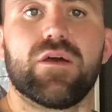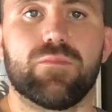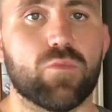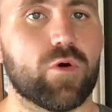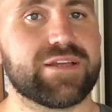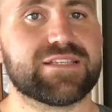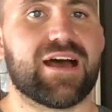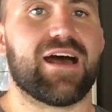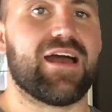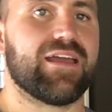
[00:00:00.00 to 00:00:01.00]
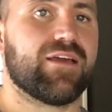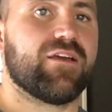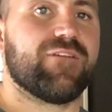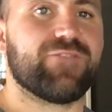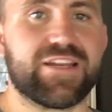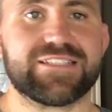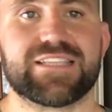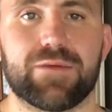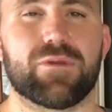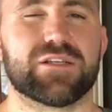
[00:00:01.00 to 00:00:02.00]
Muay Thai, fitness,
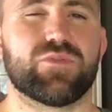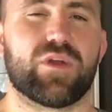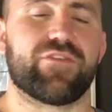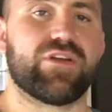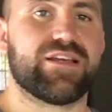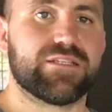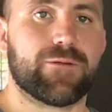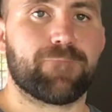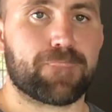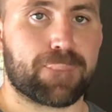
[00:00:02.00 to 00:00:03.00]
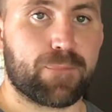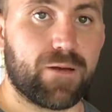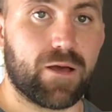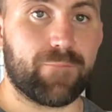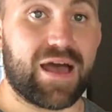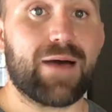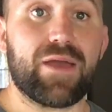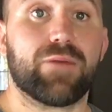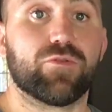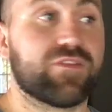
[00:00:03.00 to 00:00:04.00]
kickboxing, whatever it is, I'm
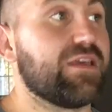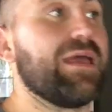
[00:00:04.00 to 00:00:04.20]
able to